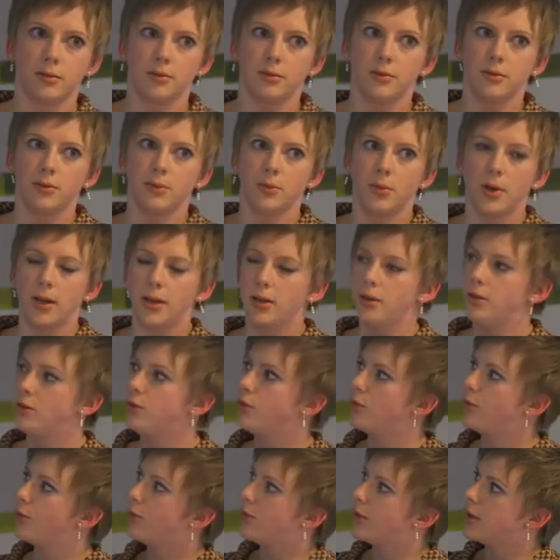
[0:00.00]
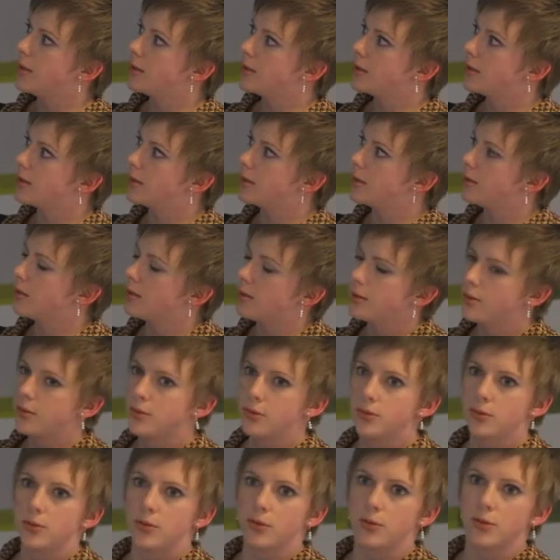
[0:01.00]
when you affix,
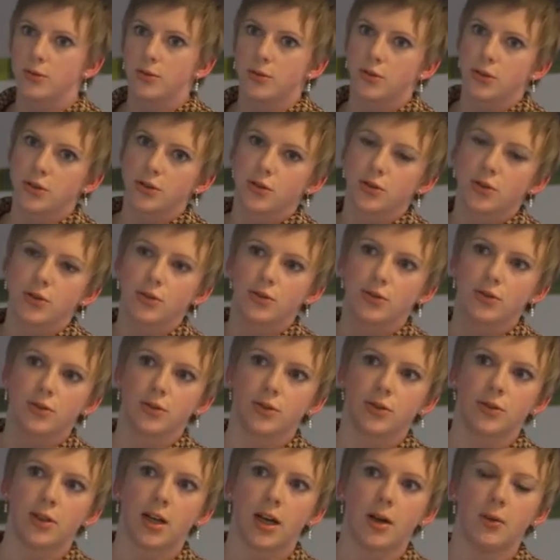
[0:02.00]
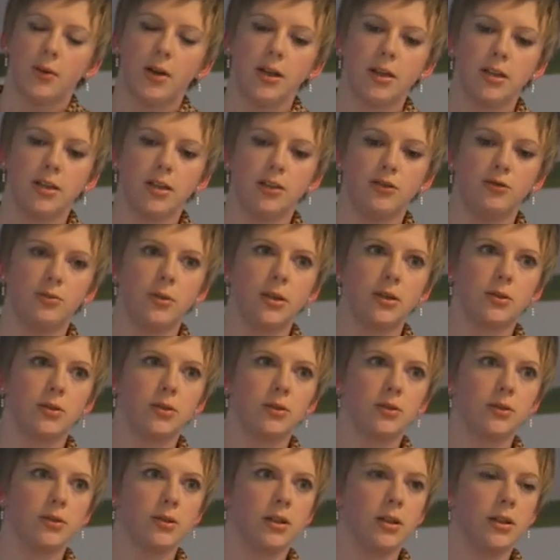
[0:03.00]
just go to the directive
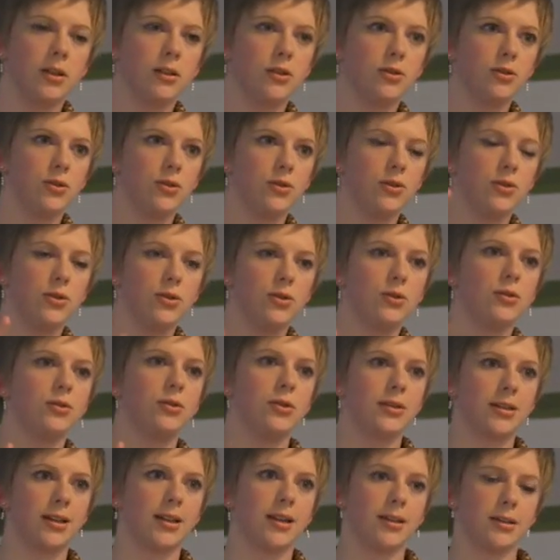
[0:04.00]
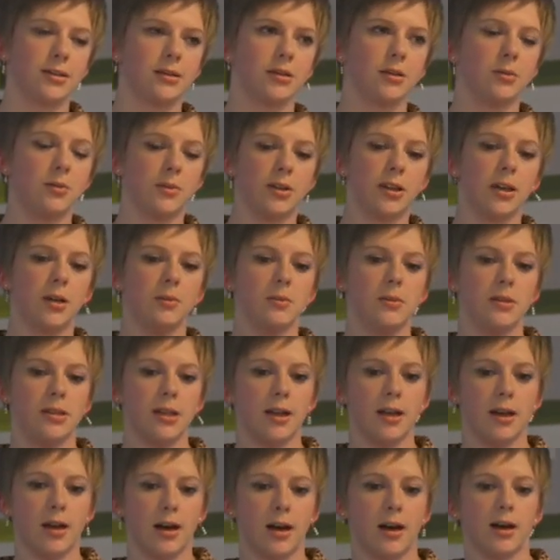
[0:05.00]
because in the new text sometimes
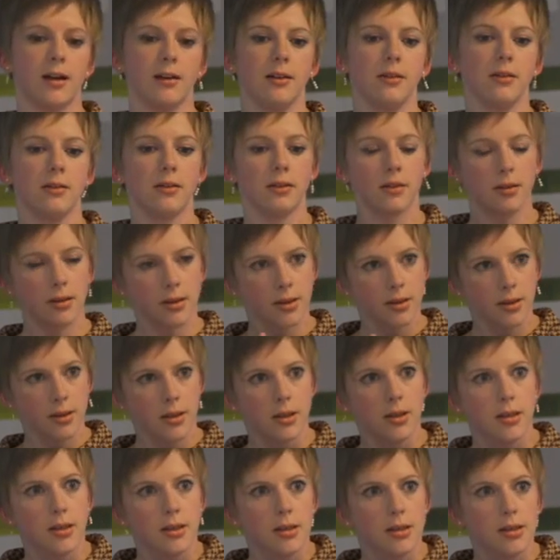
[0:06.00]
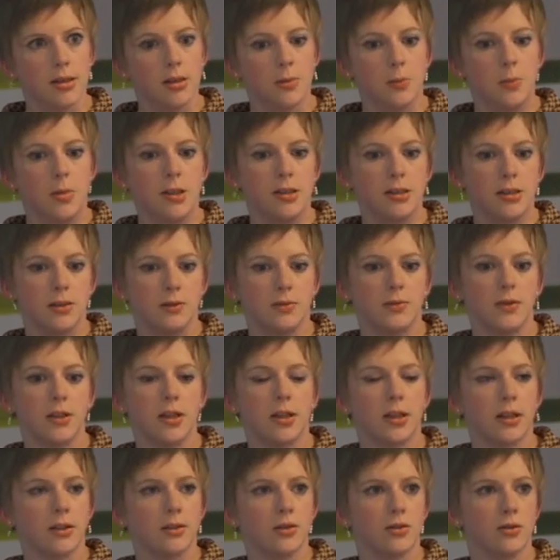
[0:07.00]
they add
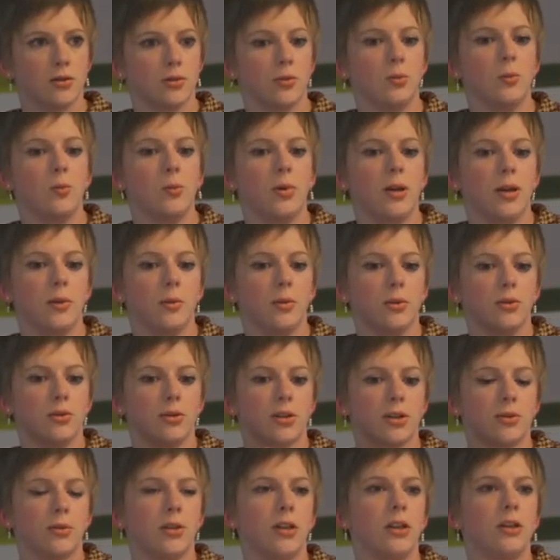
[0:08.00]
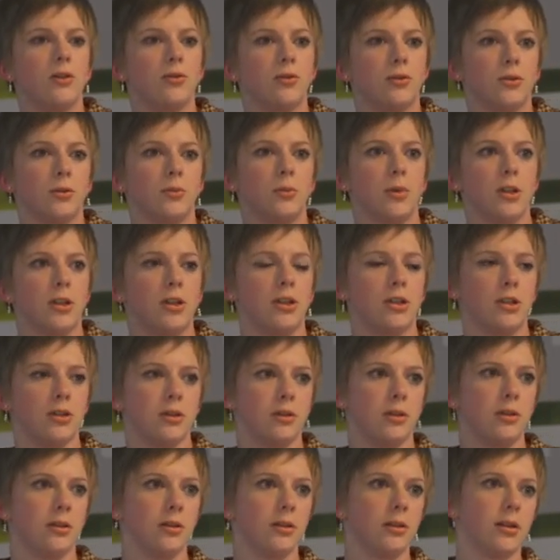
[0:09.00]
specific and supplementary
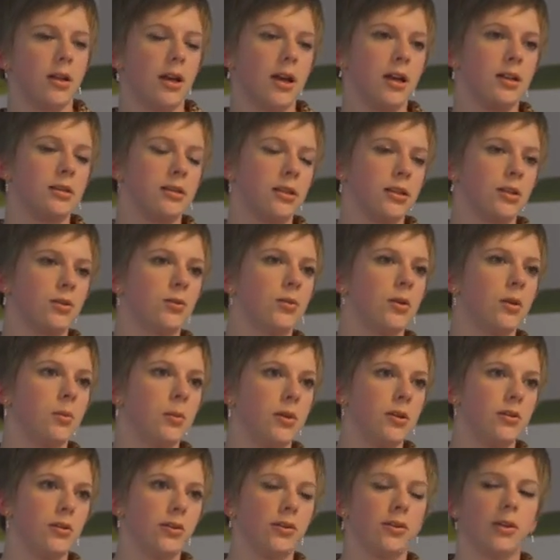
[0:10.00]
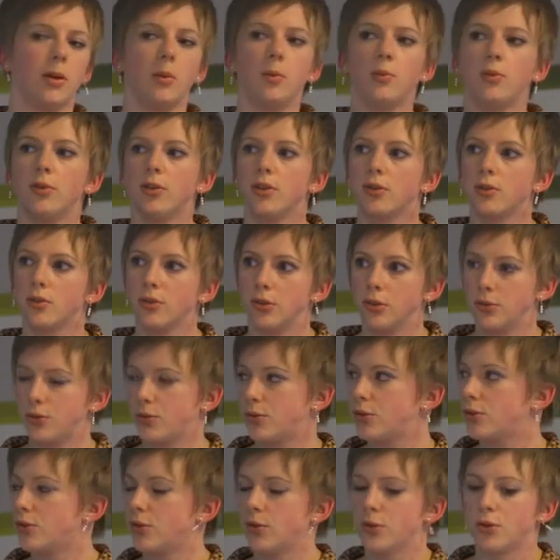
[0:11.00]
information, as it will be the same with
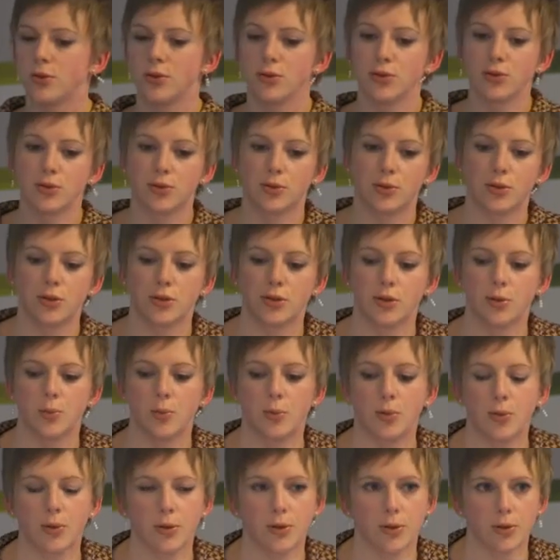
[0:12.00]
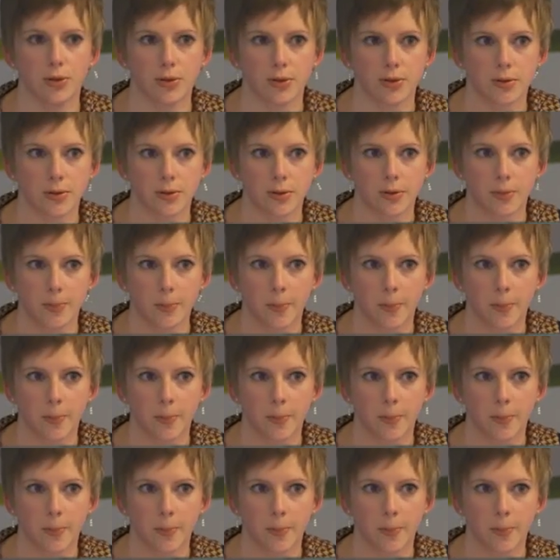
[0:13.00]
construction products.